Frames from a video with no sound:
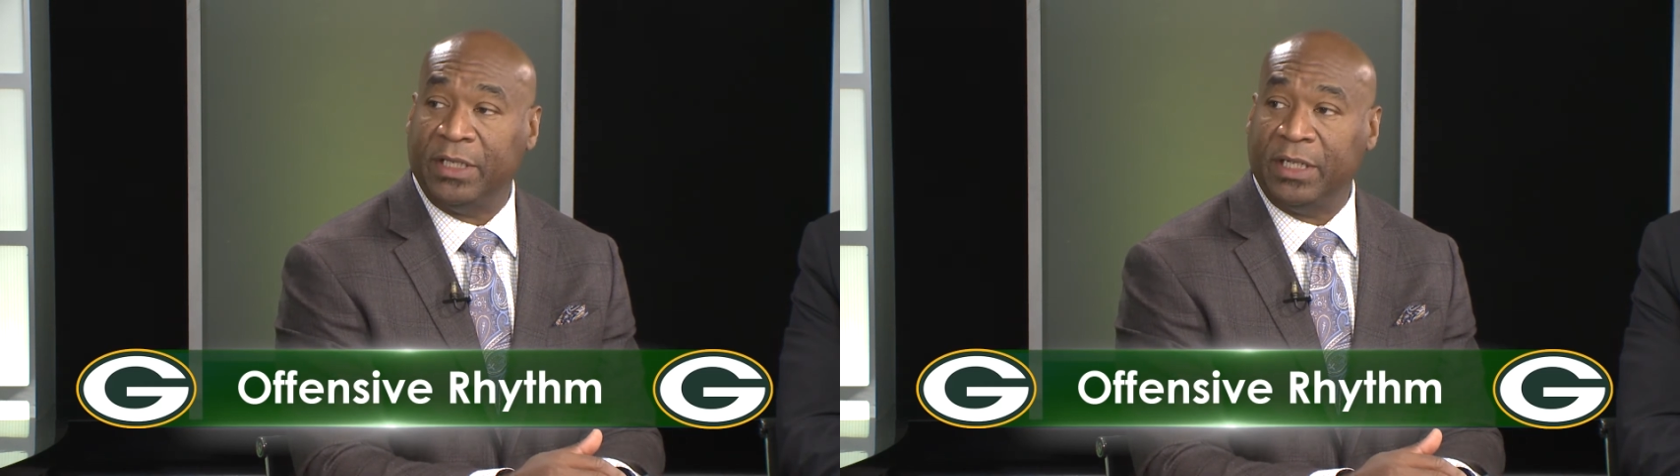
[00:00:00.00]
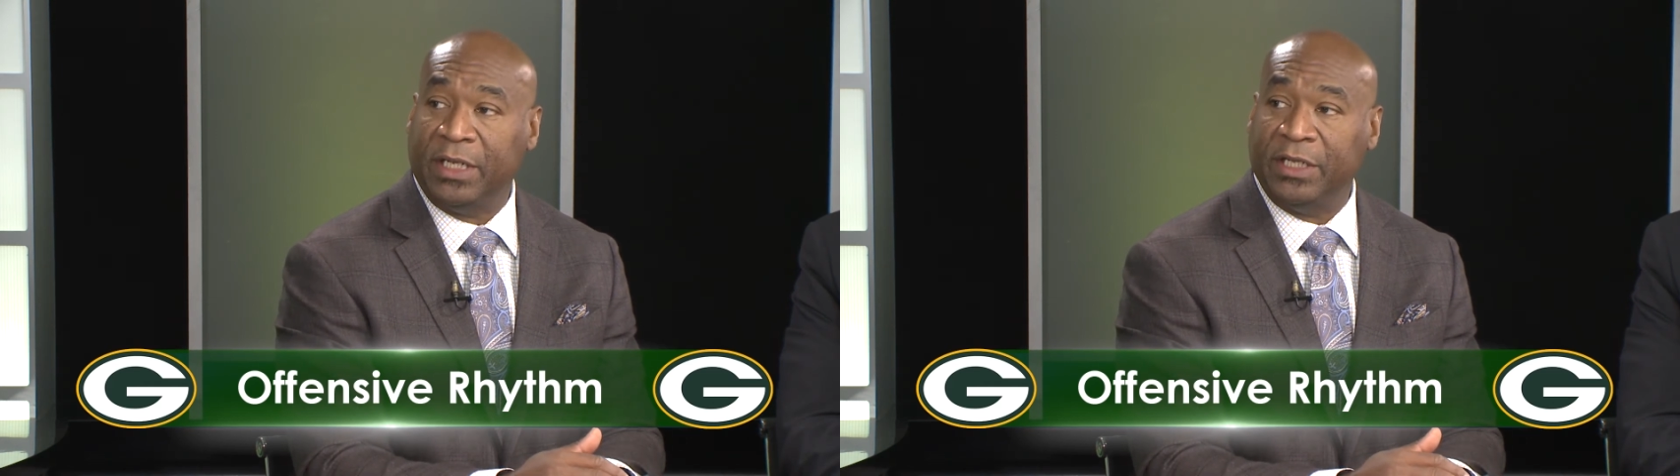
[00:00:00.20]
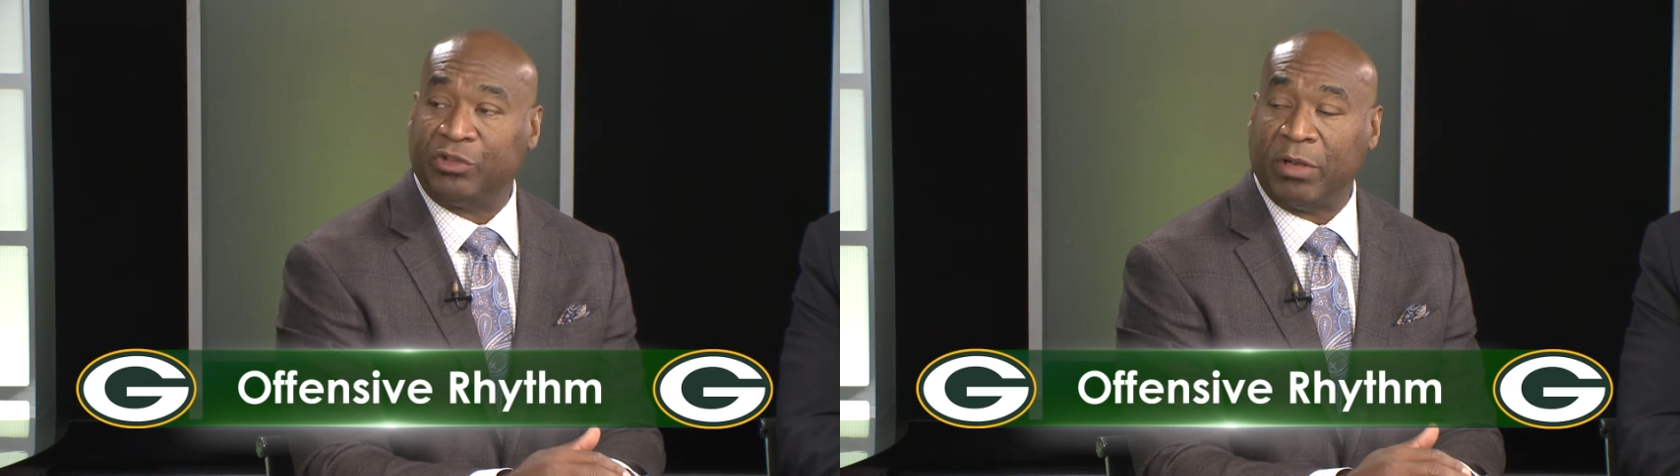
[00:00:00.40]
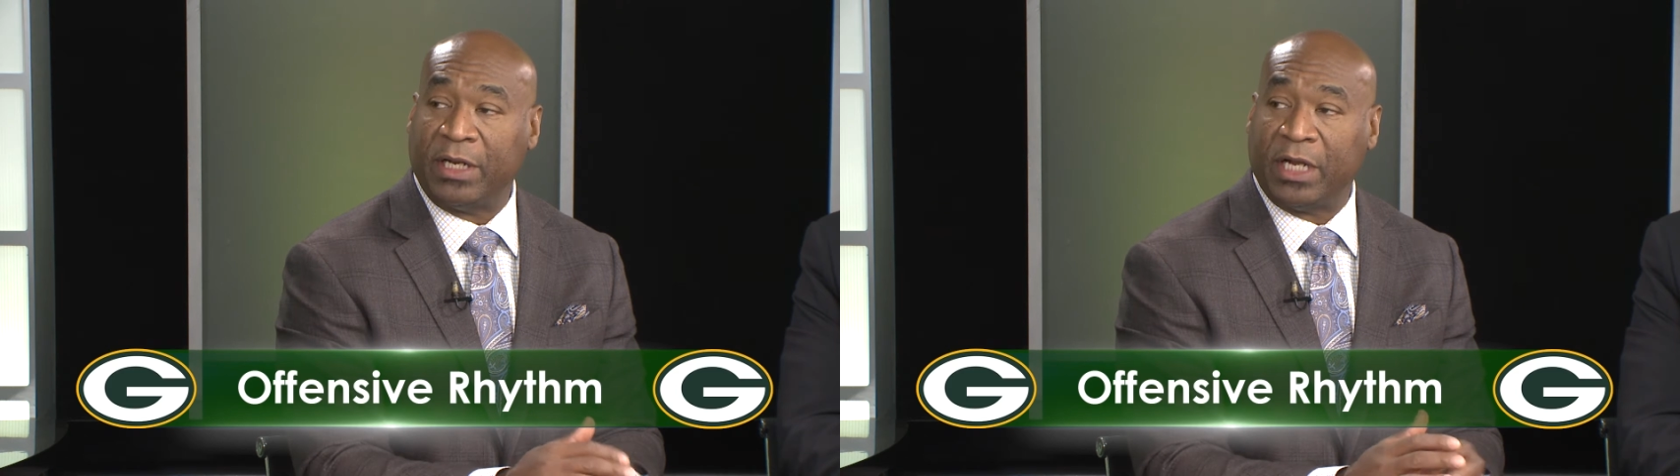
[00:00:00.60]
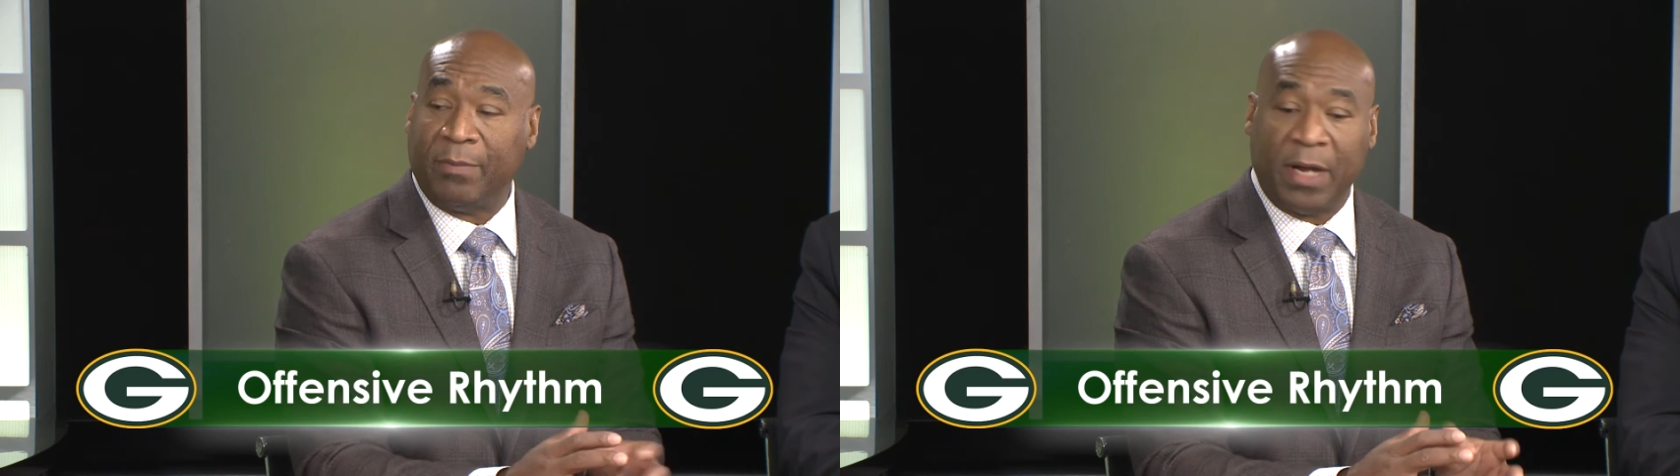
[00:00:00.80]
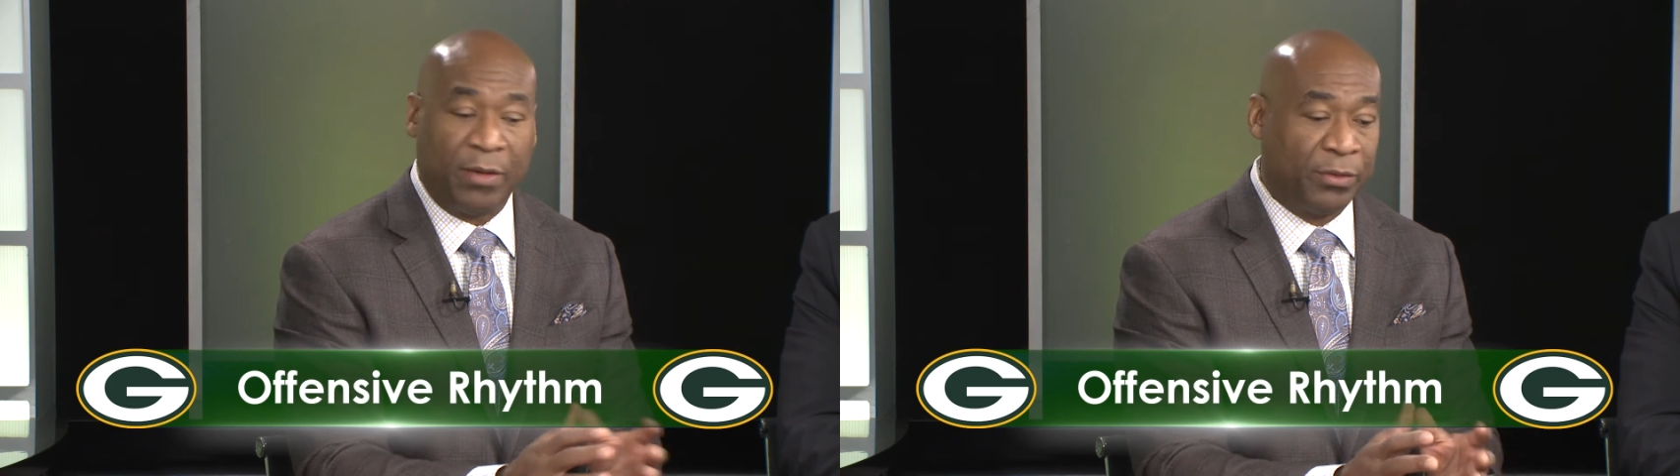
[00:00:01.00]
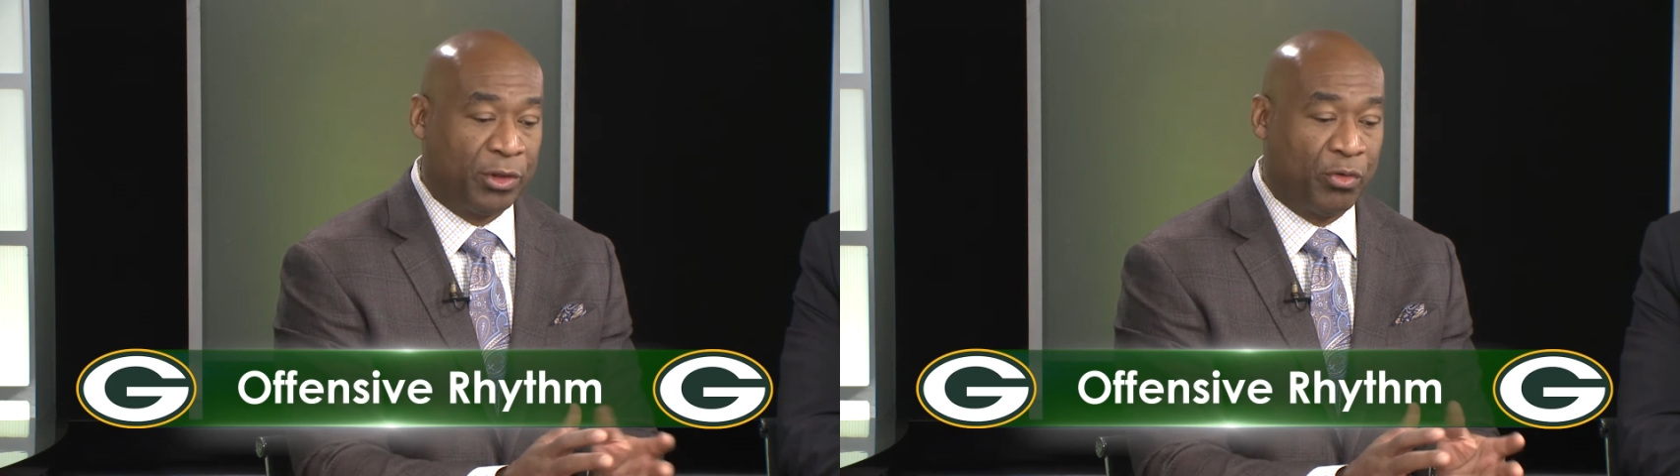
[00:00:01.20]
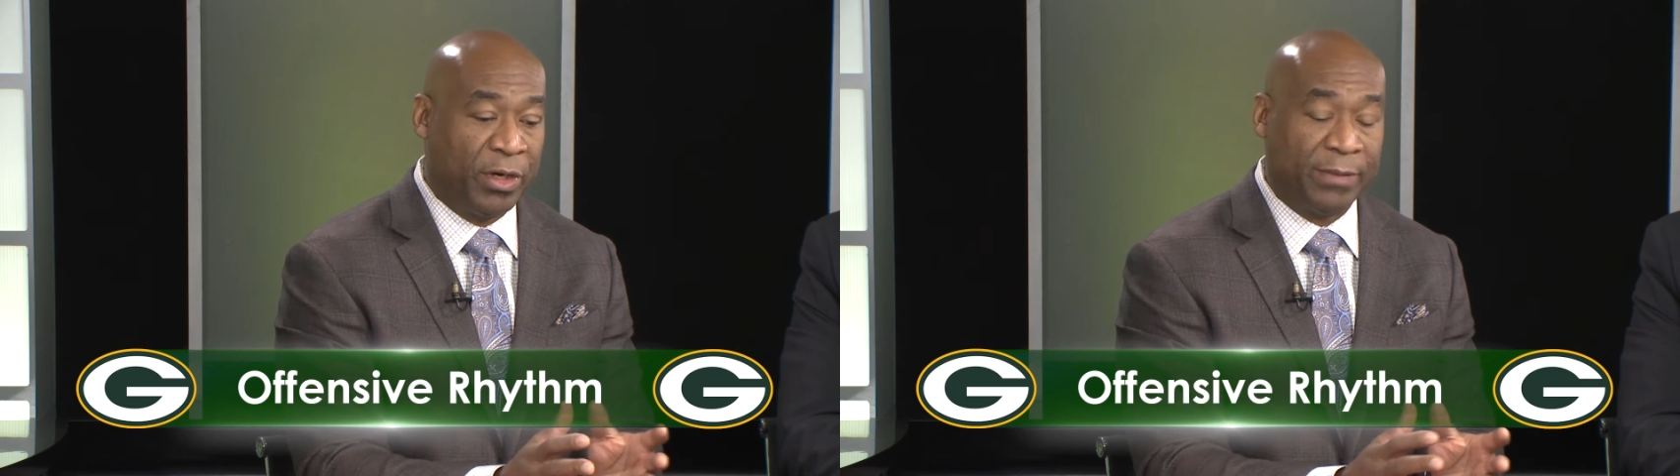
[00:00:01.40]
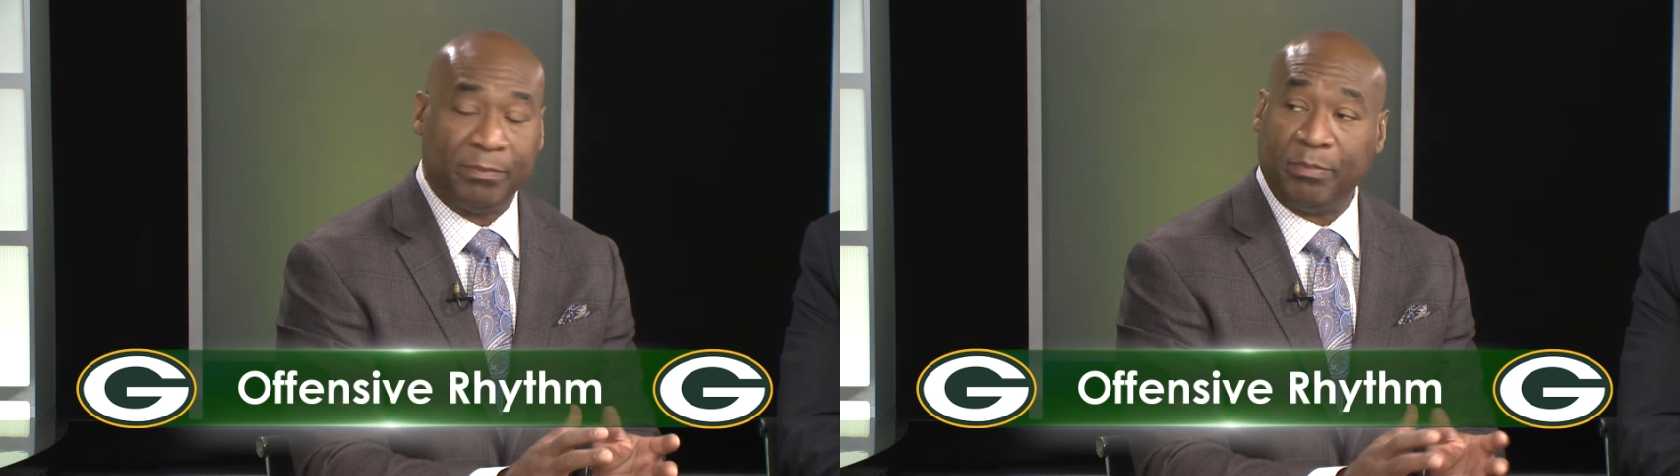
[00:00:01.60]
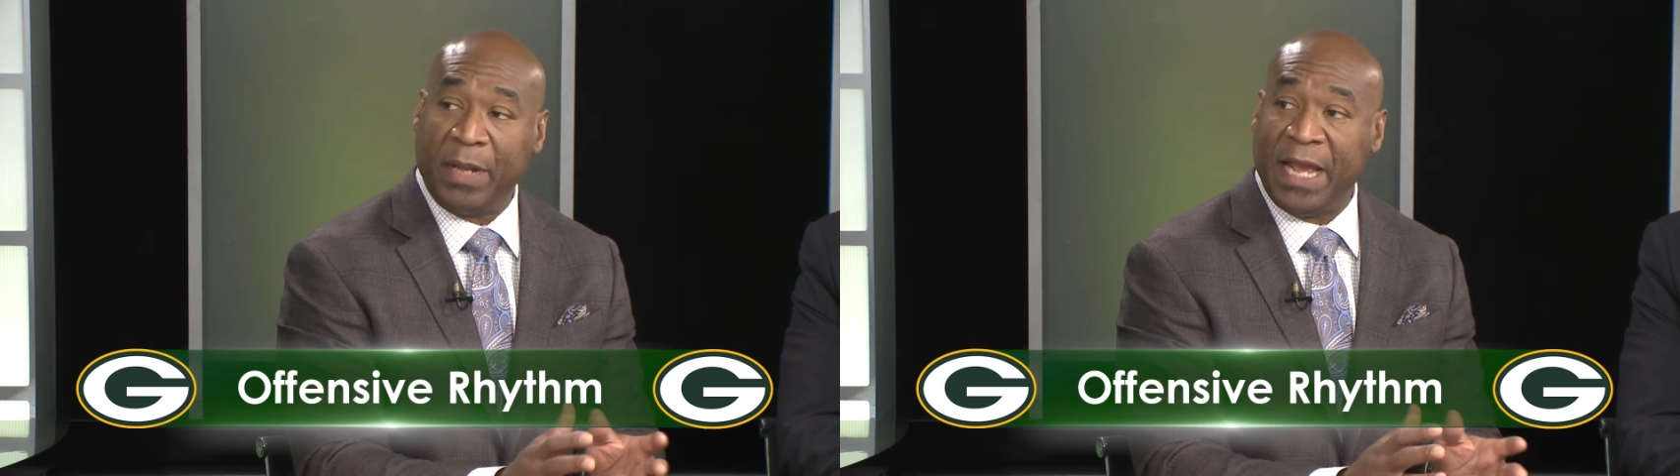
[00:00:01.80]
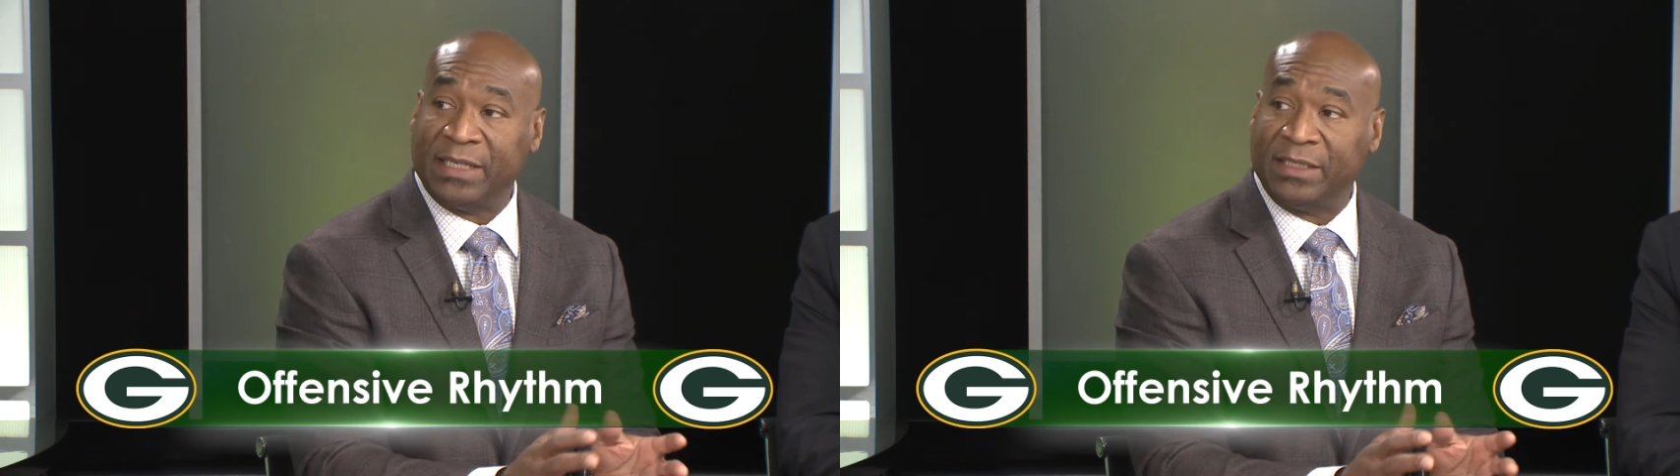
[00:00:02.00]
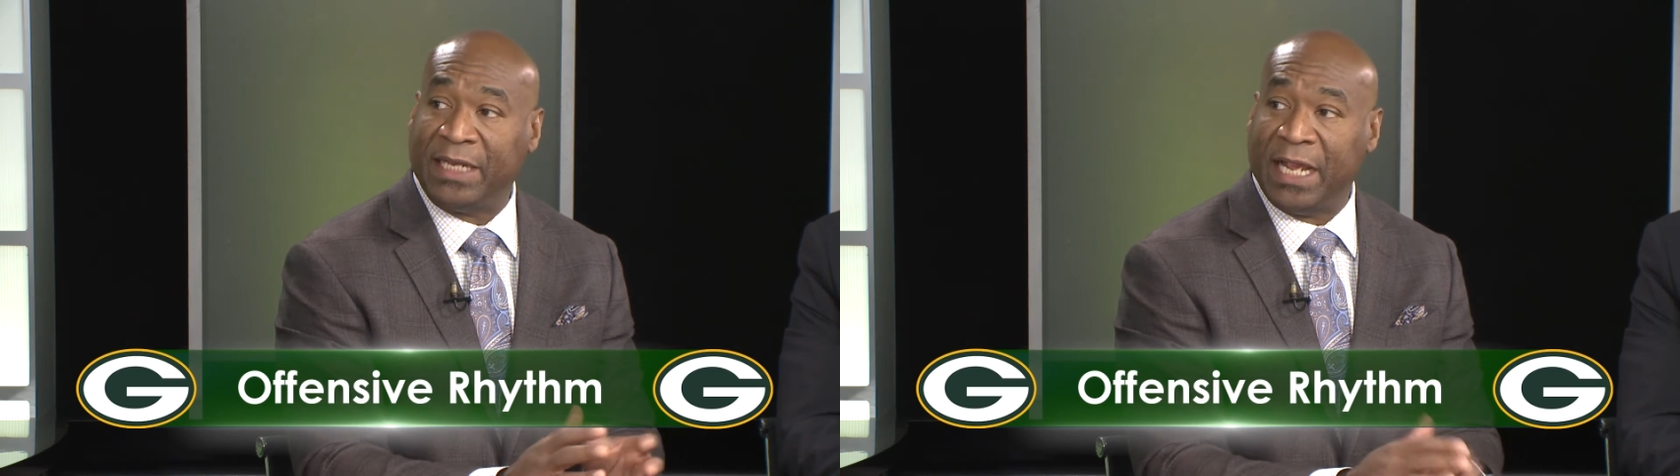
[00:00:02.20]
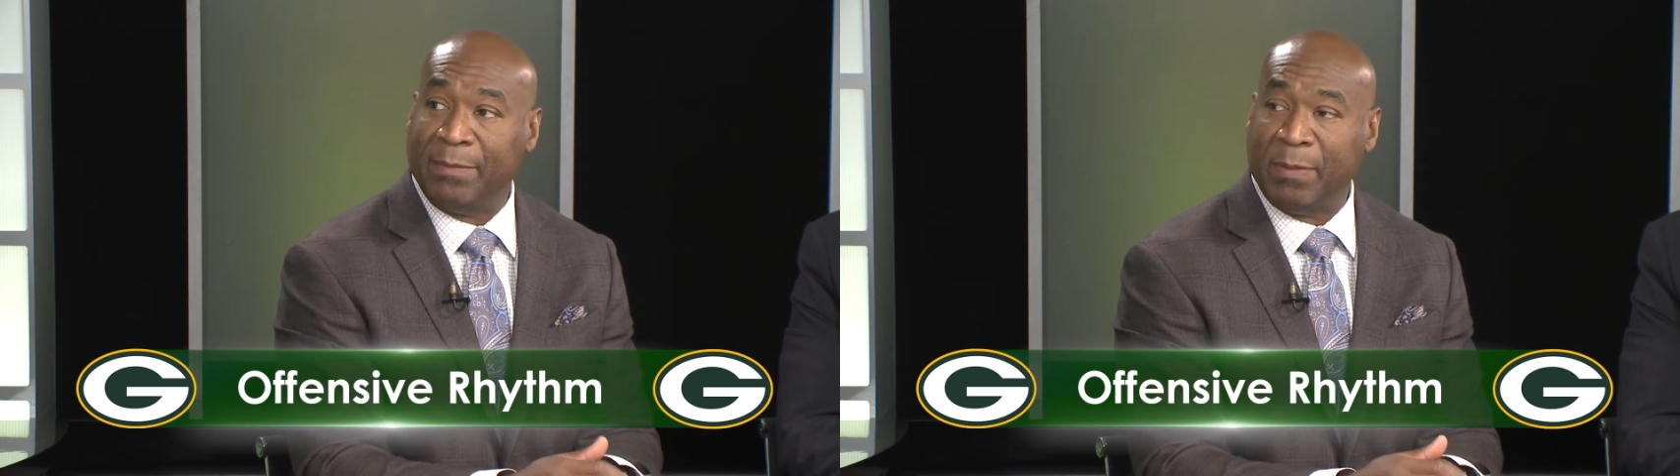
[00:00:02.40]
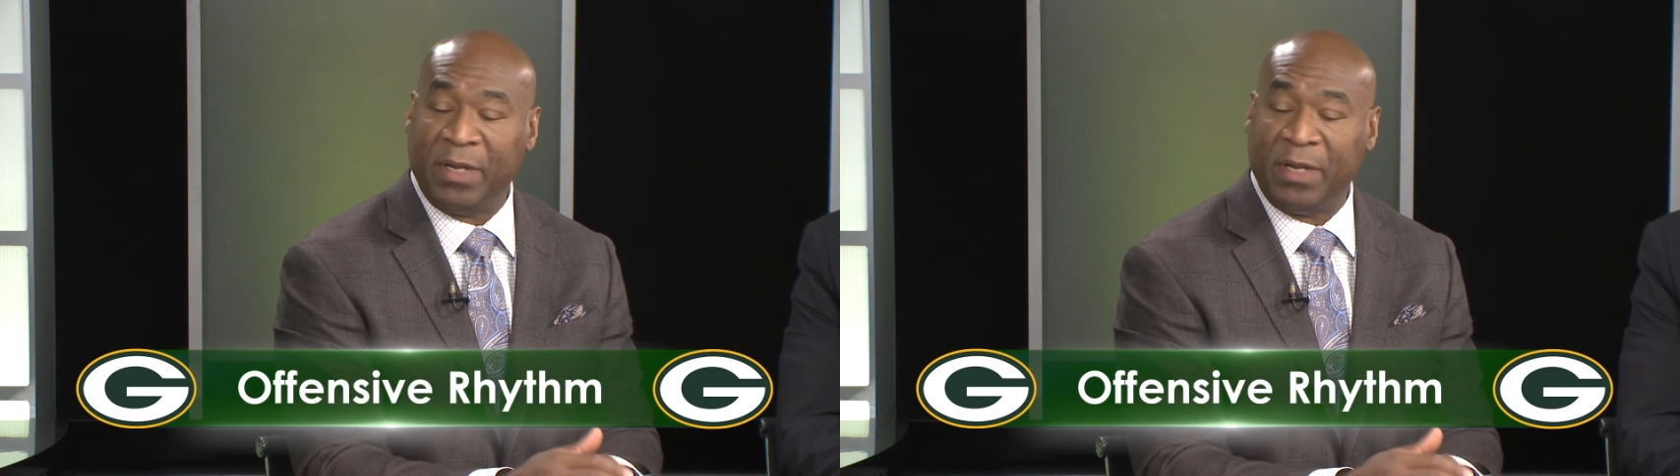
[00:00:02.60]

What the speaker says: is try to come out with a quick passing game.